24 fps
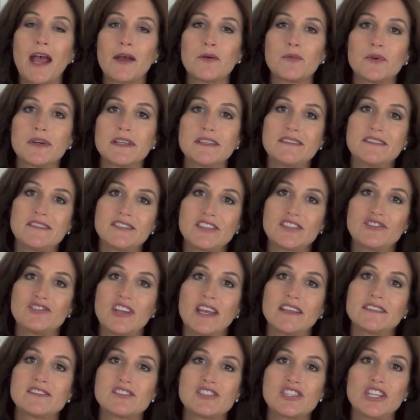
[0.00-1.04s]
I would
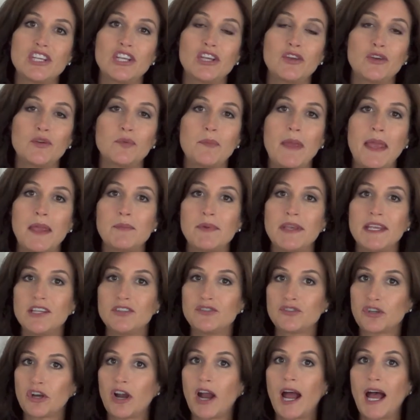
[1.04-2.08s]
suggest to you maybe
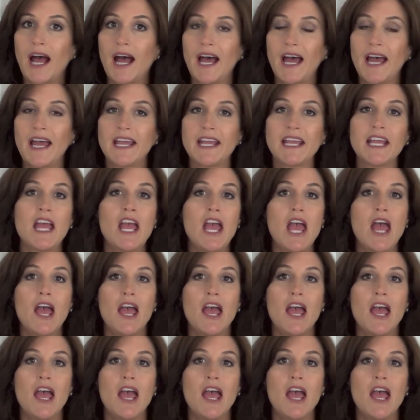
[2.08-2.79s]
try,